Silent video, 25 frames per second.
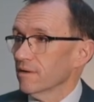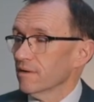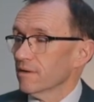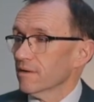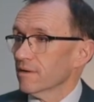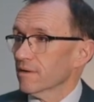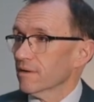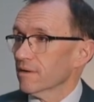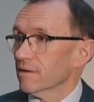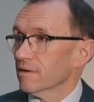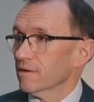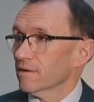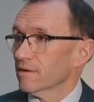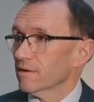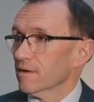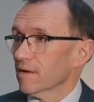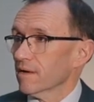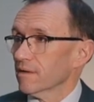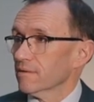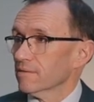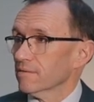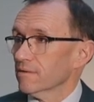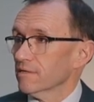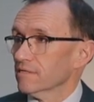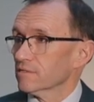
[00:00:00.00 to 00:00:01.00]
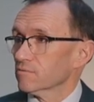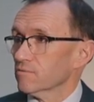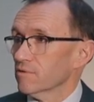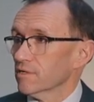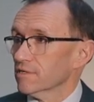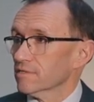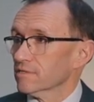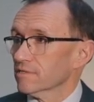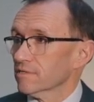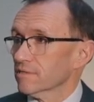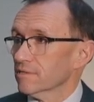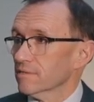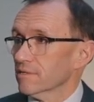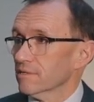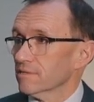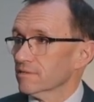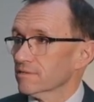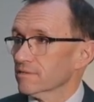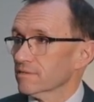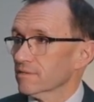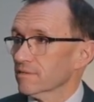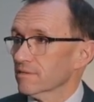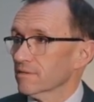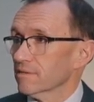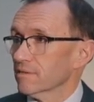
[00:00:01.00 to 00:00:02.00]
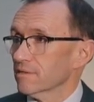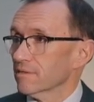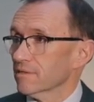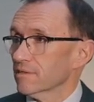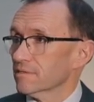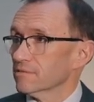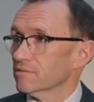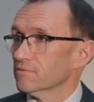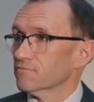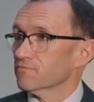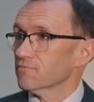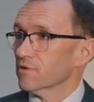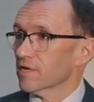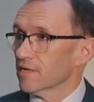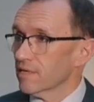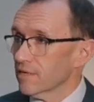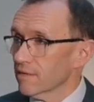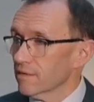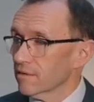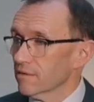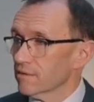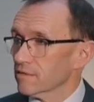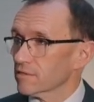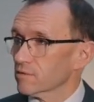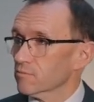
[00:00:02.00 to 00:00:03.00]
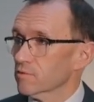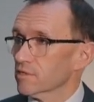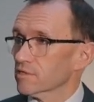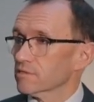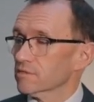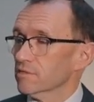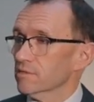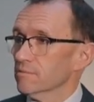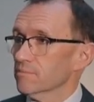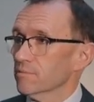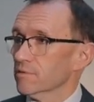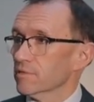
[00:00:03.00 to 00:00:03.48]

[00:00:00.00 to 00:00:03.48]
And this question is a really large question,